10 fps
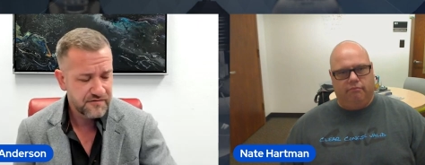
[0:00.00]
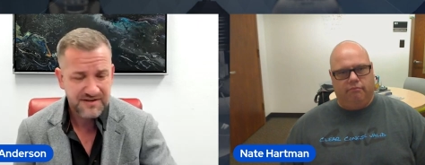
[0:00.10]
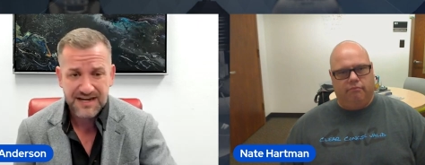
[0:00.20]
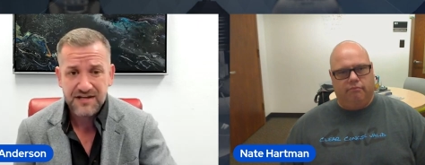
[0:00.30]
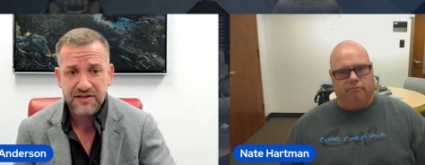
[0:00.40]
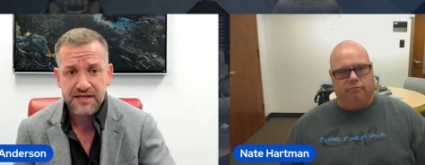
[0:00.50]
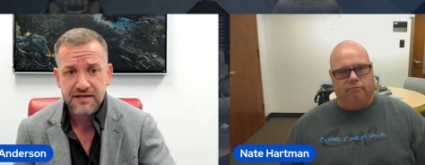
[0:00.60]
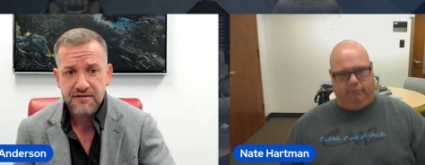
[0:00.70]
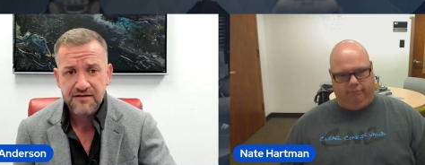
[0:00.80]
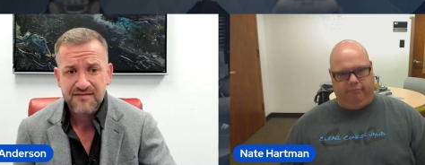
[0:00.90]
Speaker 1: a
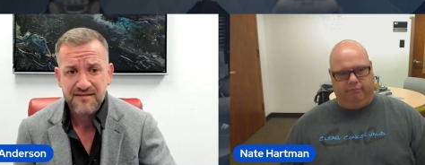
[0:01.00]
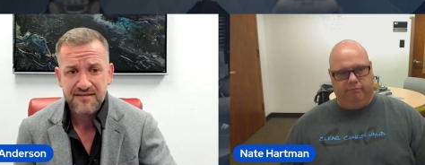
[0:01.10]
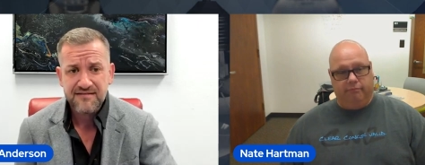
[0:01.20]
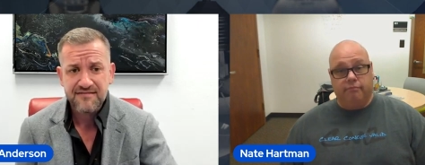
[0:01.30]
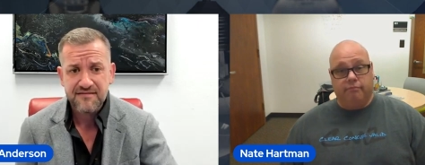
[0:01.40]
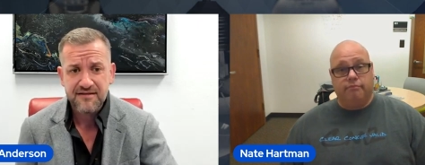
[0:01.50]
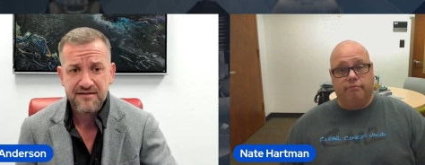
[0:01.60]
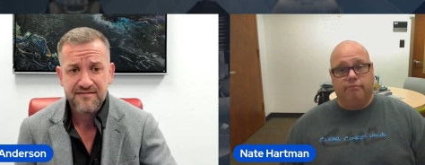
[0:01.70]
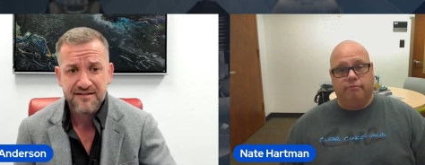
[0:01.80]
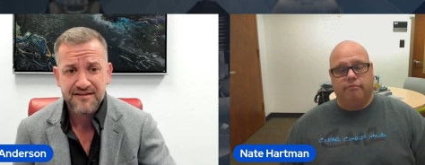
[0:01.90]
fatality. Let's at mm-hmm. least
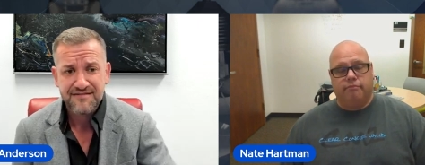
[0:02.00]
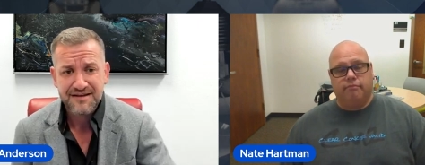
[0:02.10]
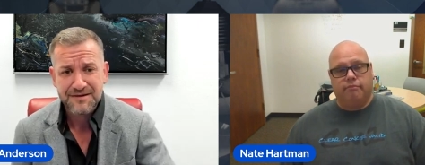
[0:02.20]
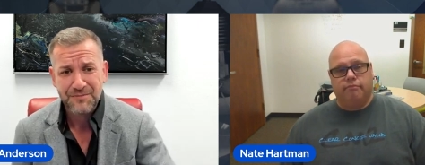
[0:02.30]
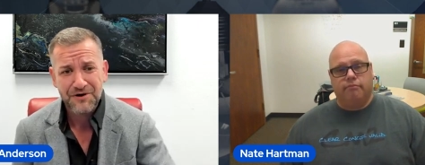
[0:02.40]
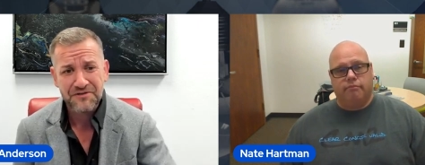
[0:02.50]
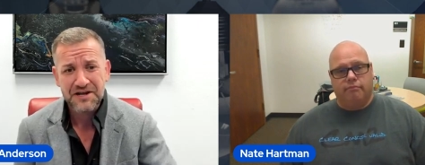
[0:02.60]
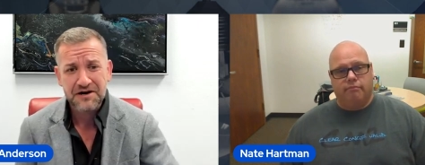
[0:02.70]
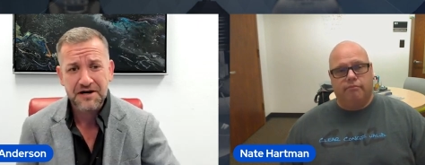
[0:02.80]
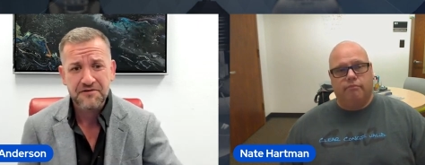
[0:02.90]
let's at least set the bar
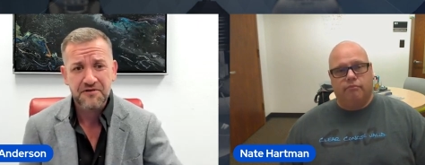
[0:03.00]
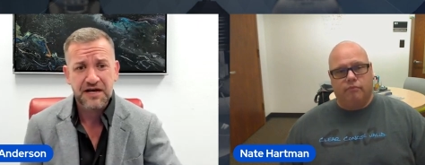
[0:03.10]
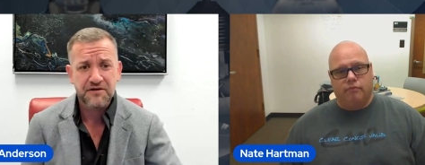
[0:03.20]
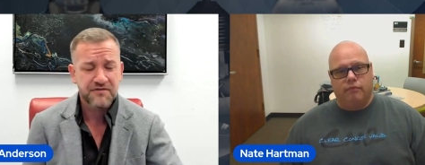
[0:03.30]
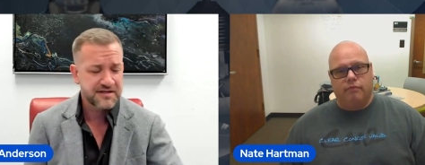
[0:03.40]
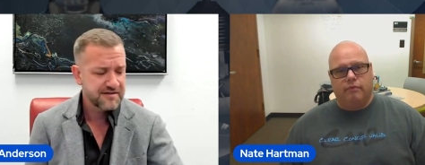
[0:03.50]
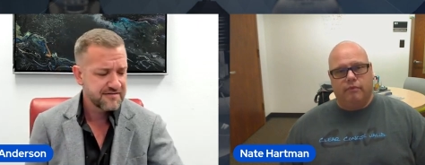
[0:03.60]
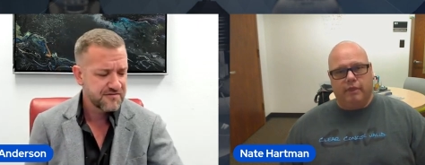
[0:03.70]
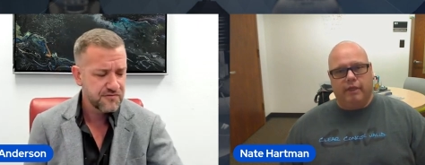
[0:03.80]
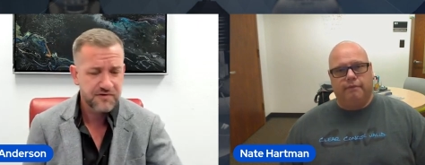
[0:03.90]
there. I don't I don't think
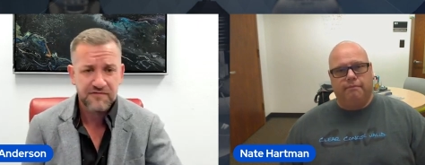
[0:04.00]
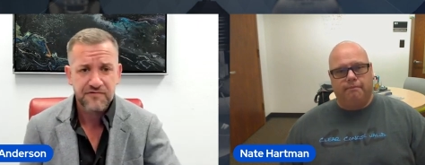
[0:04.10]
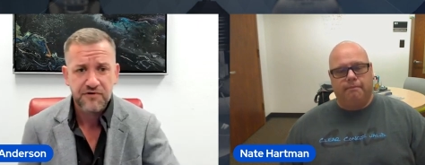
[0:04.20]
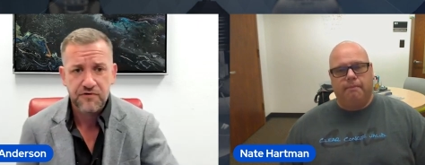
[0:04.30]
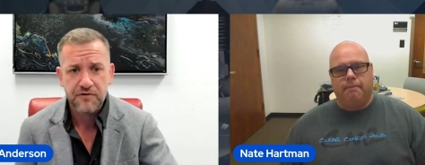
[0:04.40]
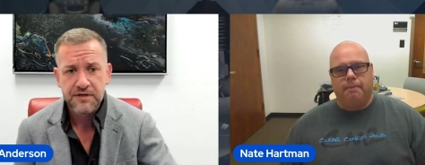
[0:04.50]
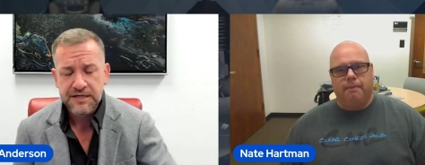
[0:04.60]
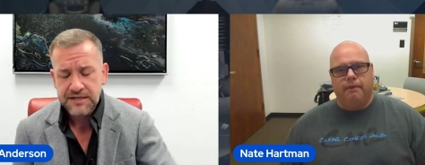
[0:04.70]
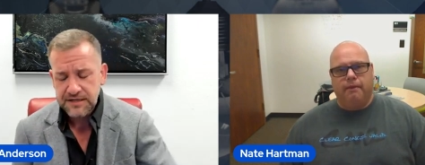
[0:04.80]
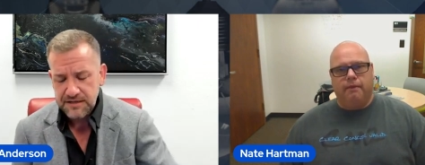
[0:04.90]
that's yeah.
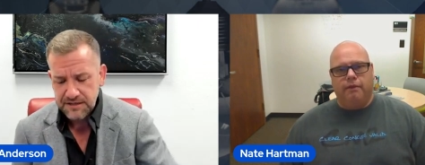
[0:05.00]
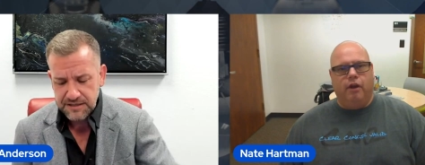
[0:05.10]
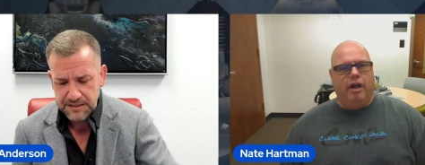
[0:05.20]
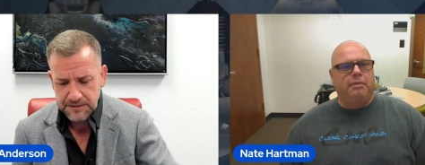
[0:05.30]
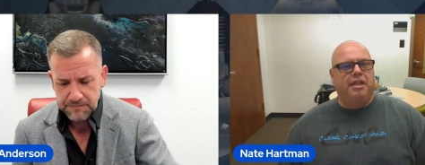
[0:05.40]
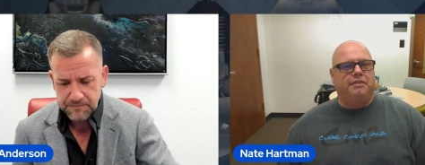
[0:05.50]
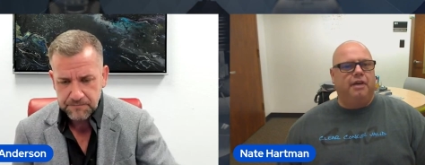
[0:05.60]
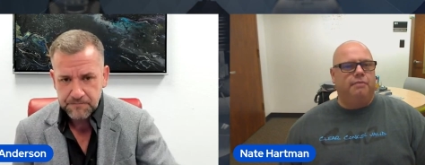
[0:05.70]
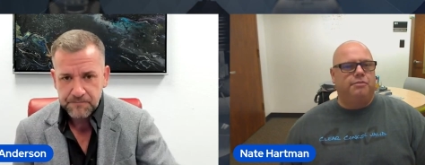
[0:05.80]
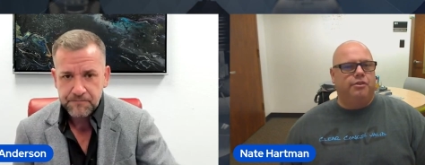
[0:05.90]
Speaker 2: You know, how um, many
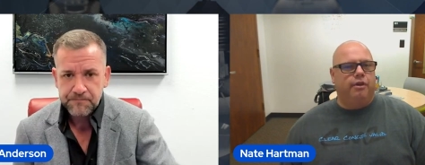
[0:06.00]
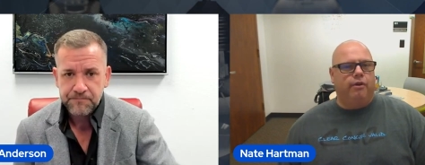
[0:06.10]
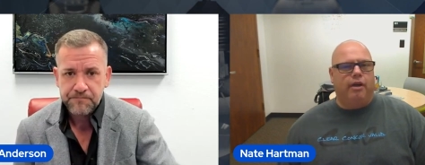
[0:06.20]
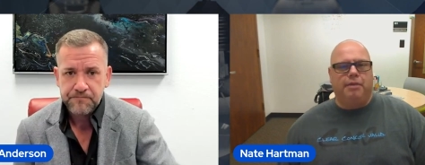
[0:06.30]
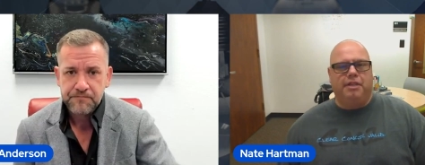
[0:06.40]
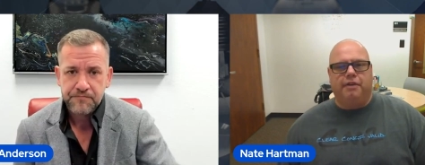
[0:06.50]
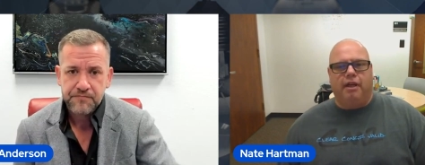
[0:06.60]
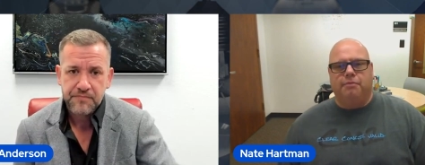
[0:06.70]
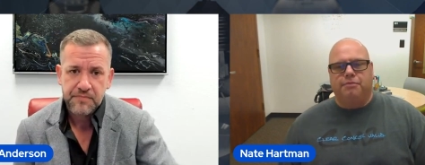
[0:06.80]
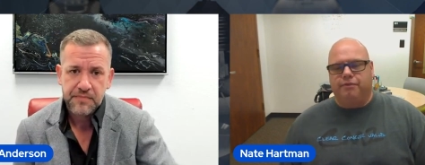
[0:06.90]
times, Joe? How many
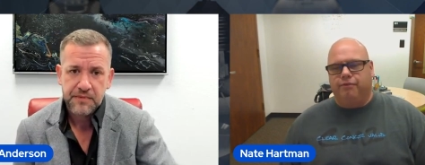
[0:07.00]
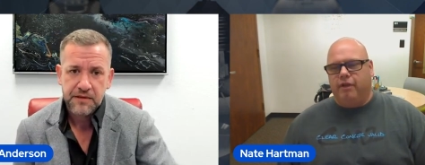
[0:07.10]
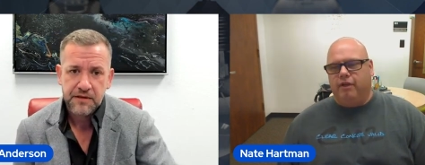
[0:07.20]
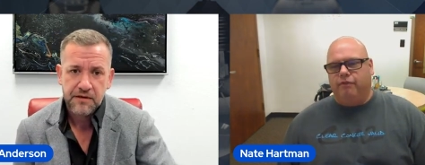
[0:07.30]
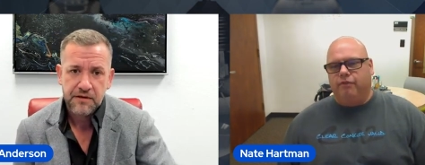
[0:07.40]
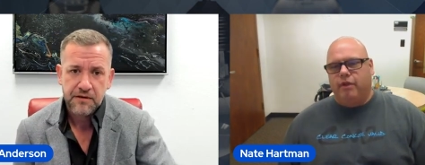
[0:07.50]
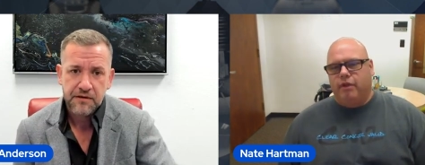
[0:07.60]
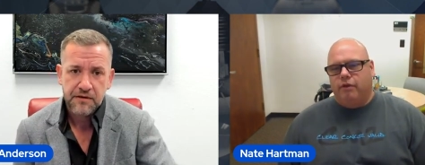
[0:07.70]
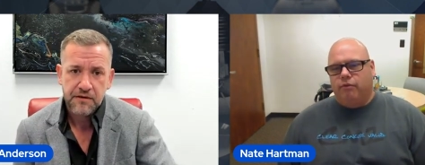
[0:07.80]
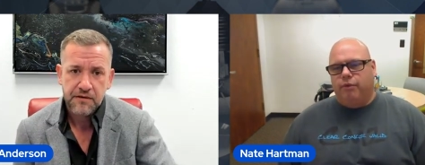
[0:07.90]
times have, have
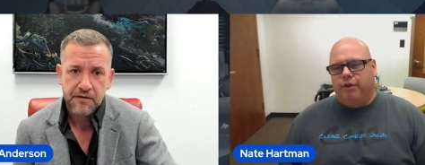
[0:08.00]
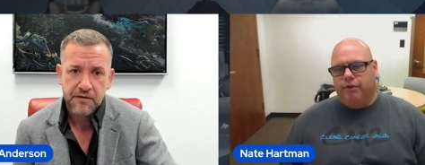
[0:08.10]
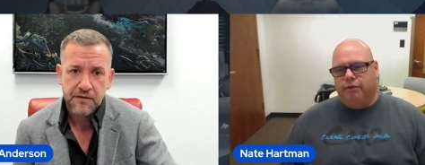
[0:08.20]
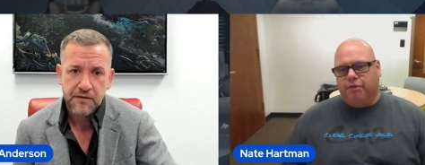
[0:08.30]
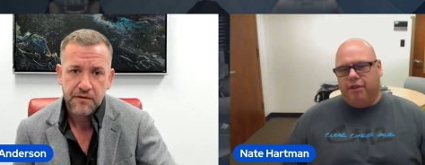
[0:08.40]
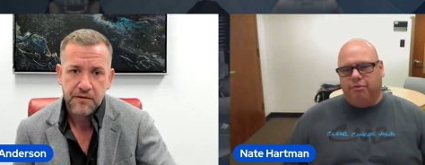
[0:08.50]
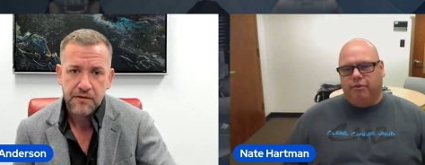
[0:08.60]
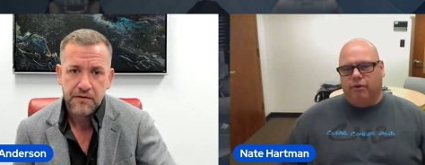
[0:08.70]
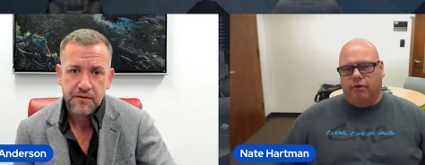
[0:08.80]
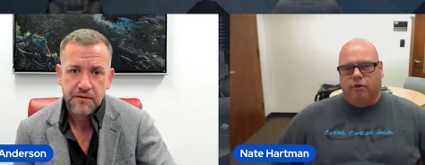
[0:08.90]
we heard people
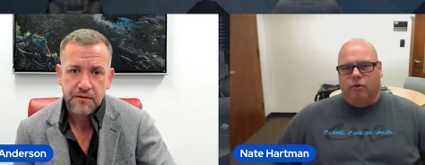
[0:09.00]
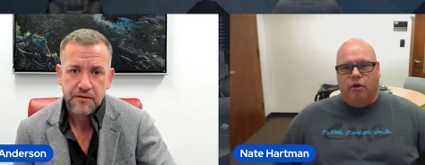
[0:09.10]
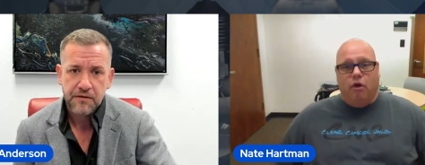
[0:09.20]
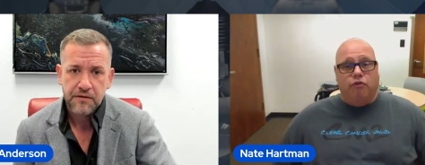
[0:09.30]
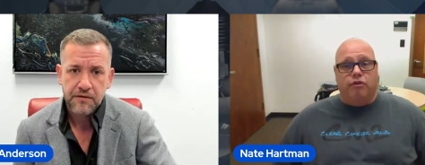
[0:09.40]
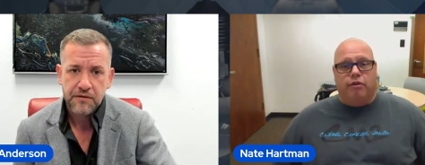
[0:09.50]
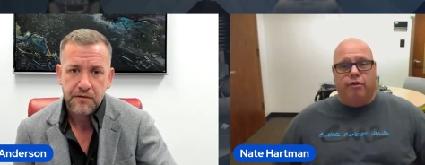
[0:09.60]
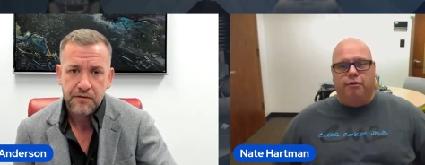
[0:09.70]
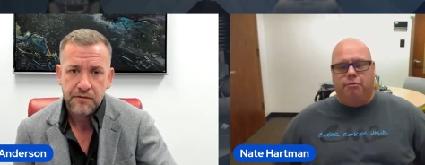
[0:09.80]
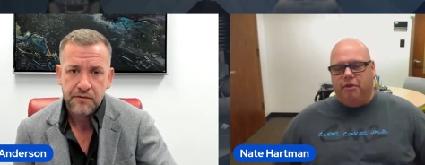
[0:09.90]
or or
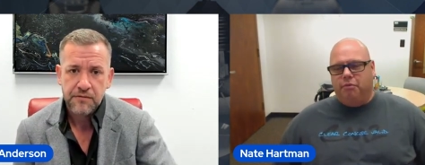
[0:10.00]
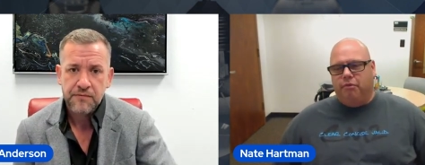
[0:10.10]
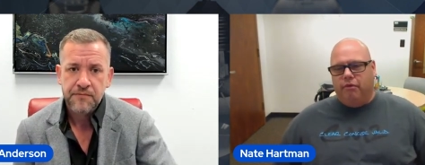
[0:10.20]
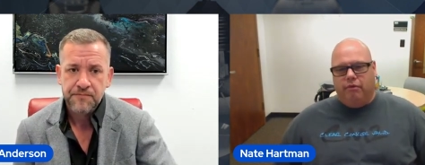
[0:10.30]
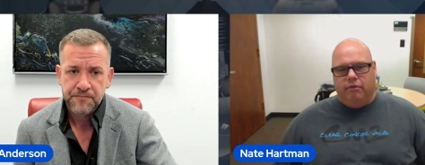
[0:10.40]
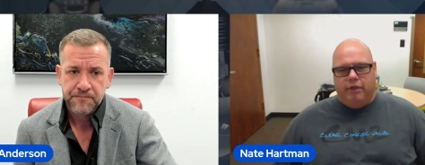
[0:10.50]
overheard people